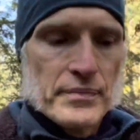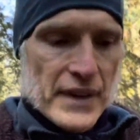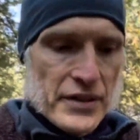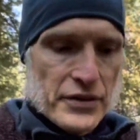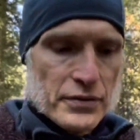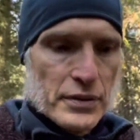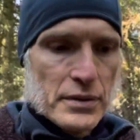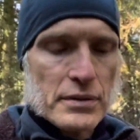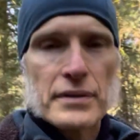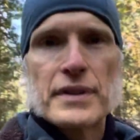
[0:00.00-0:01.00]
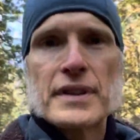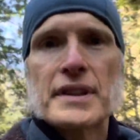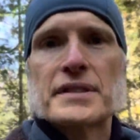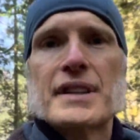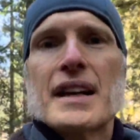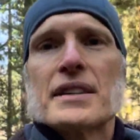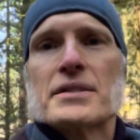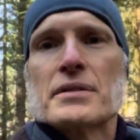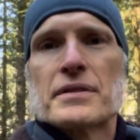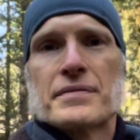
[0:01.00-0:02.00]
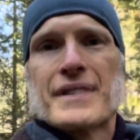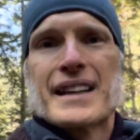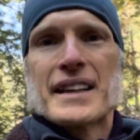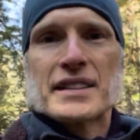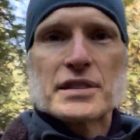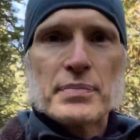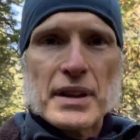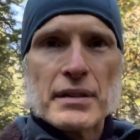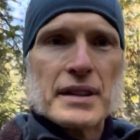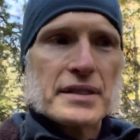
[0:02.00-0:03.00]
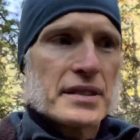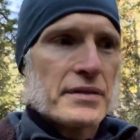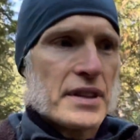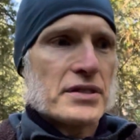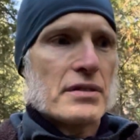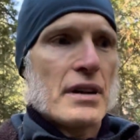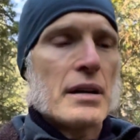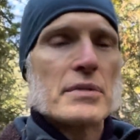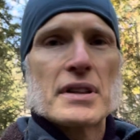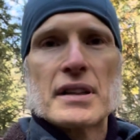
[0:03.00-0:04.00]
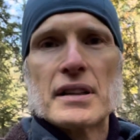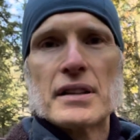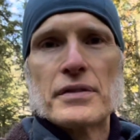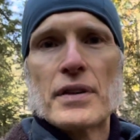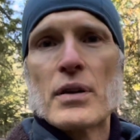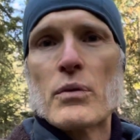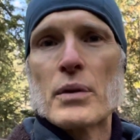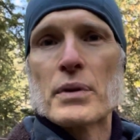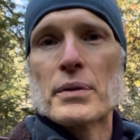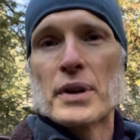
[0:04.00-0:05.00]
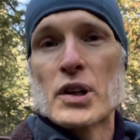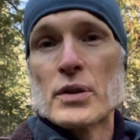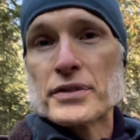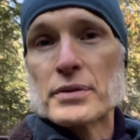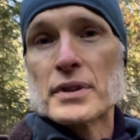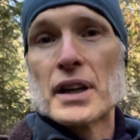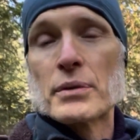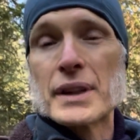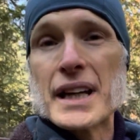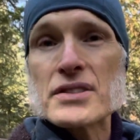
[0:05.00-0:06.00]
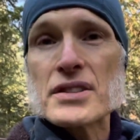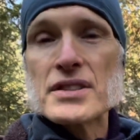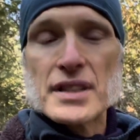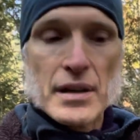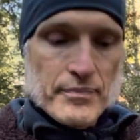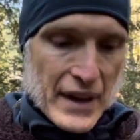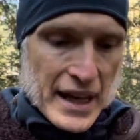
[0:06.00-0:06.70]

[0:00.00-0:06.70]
And through this sort of experience of this trauma of what we were going through in our relationship,